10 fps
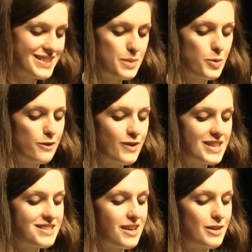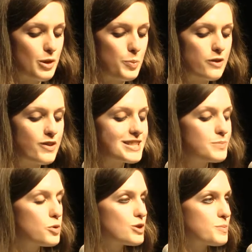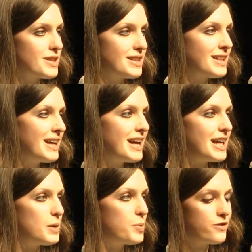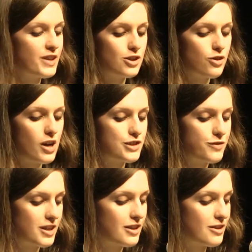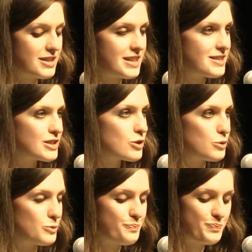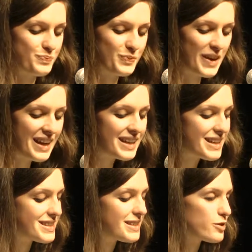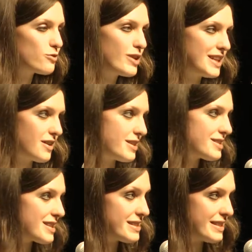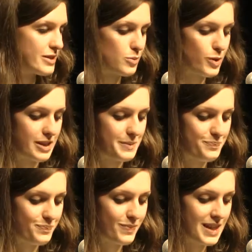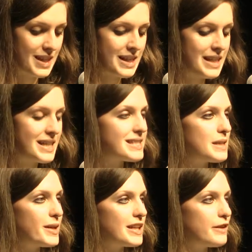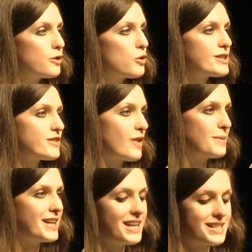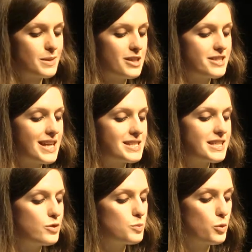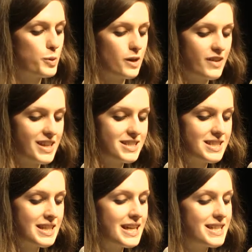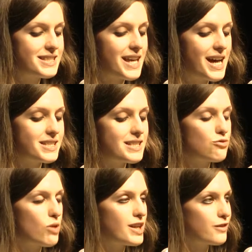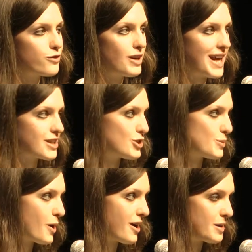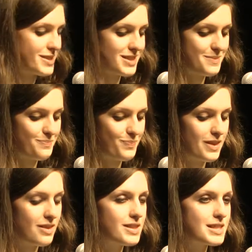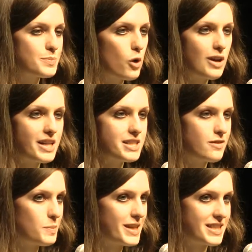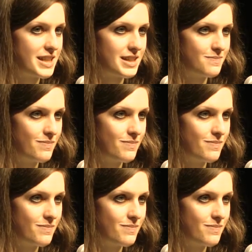is the perfect son, the perfect sportsman and a perfect crush for the girls in his school. He's even really nice to his little brother. His seemingly flawless family is about to get even more perfect. His dad is running for election to Parliament. The spotlight of the media